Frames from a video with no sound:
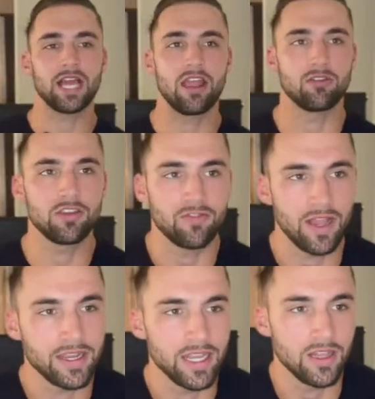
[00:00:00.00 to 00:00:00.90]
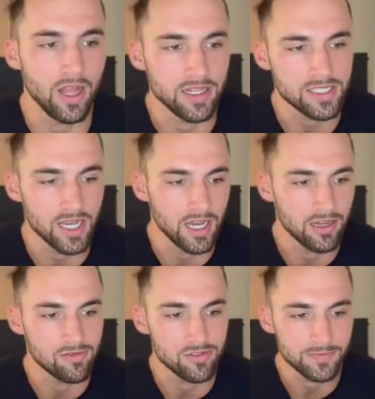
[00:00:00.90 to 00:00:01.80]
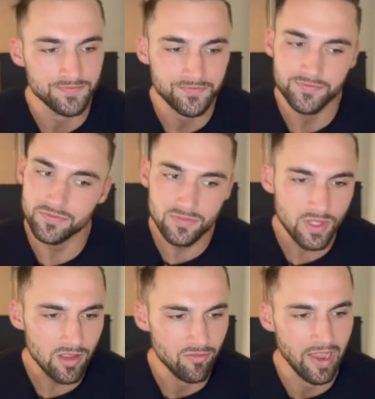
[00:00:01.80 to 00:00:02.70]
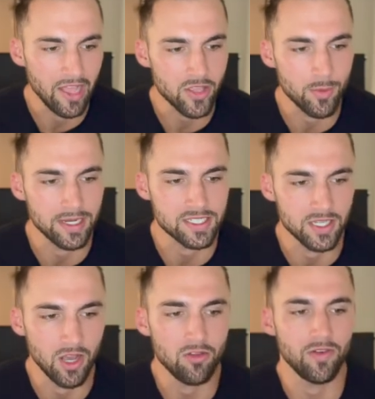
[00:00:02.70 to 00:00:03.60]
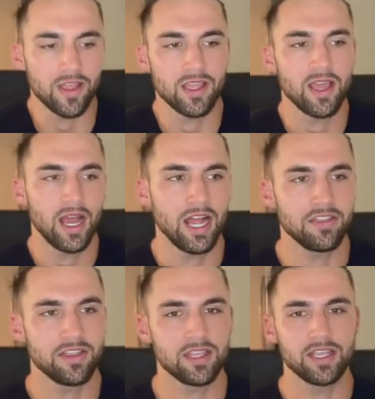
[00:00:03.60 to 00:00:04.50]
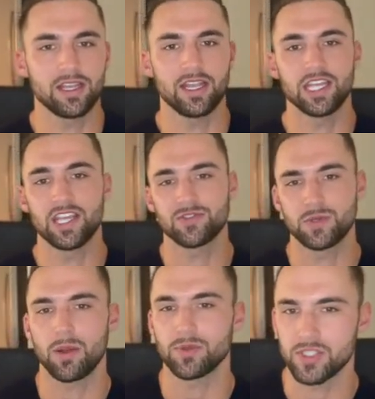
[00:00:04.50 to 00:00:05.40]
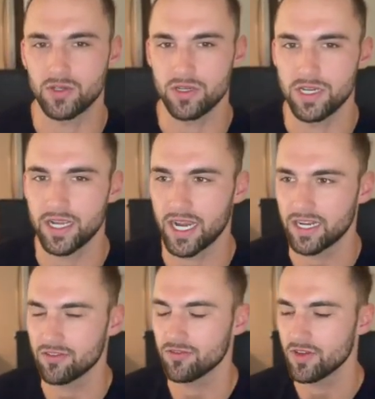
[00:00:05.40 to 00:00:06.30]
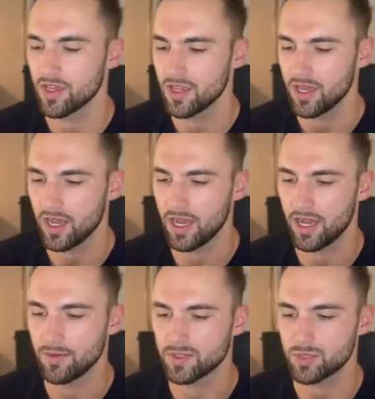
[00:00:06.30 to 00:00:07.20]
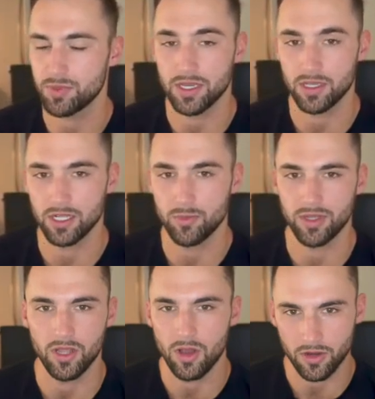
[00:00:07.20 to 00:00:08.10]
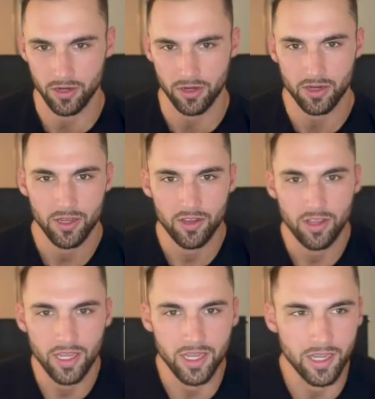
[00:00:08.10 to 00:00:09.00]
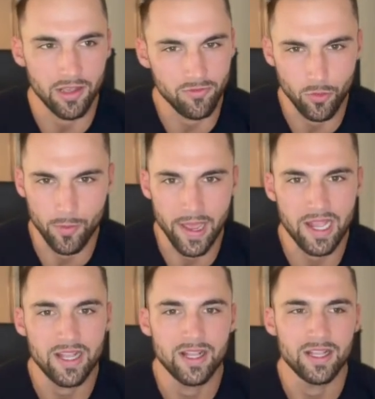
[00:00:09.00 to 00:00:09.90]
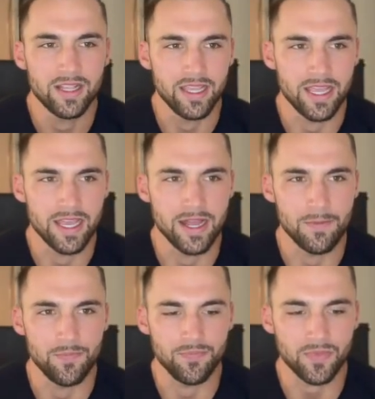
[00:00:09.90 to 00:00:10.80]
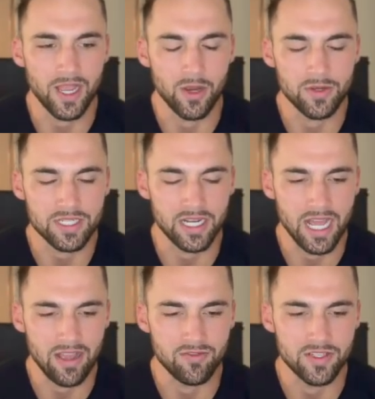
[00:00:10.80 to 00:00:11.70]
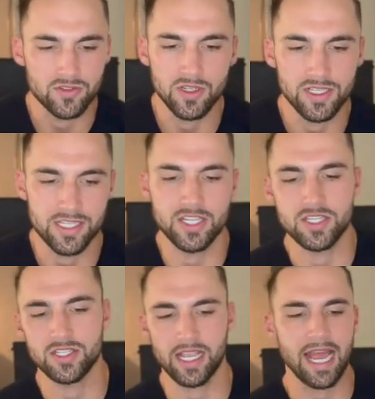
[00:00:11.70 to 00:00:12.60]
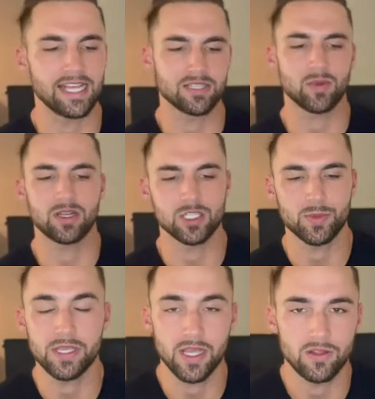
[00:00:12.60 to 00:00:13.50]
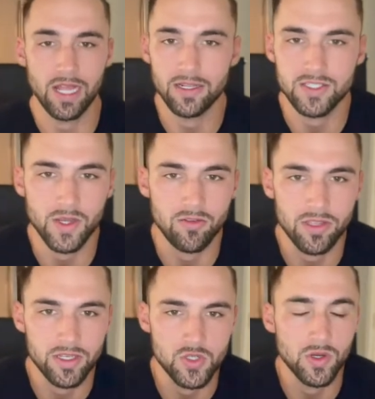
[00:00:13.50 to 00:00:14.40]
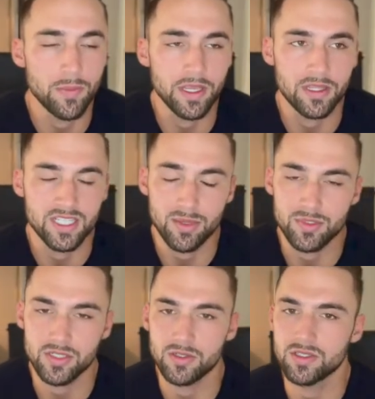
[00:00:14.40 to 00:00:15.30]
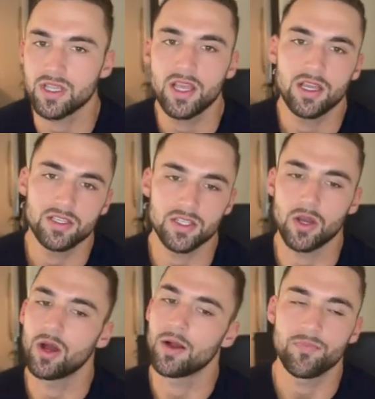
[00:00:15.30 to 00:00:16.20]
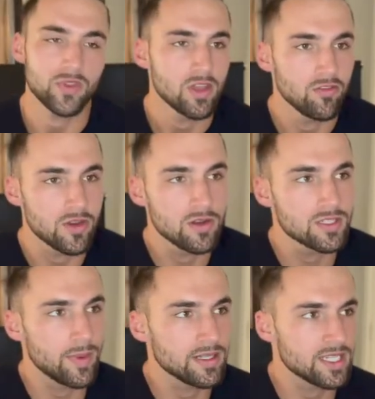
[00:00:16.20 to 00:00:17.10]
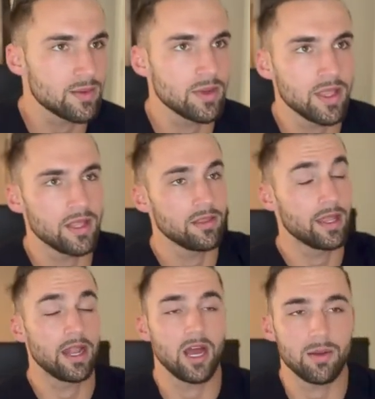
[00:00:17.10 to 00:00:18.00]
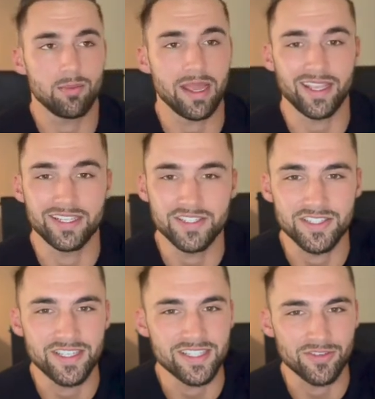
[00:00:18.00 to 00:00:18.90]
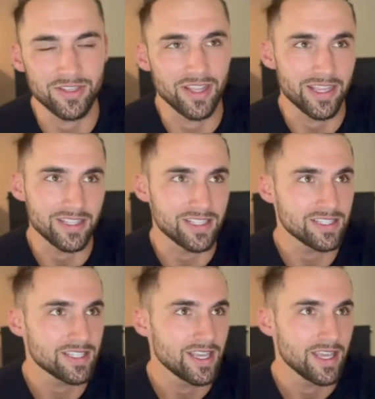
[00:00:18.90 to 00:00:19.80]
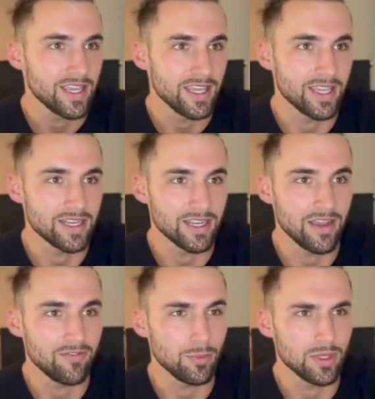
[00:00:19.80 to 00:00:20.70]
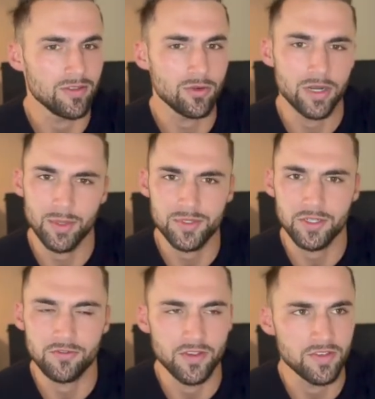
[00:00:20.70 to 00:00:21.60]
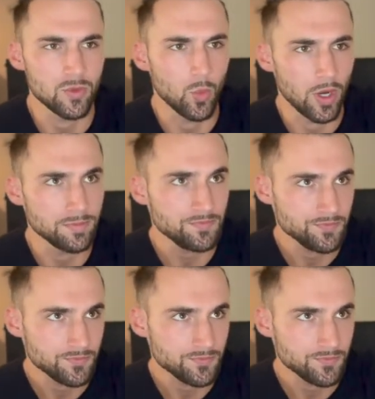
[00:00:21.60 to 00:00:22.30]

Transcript: I really find a lot of value myself. I think it gives me an opportunity to kind of speak a little bit longer in format. And I always kind of have these realizations like as I'm kind of speaking out loud. So I really enjoy making these episodes. So figured it was about time that I hopped back into these. I really like these. And I believe we're on episode 51.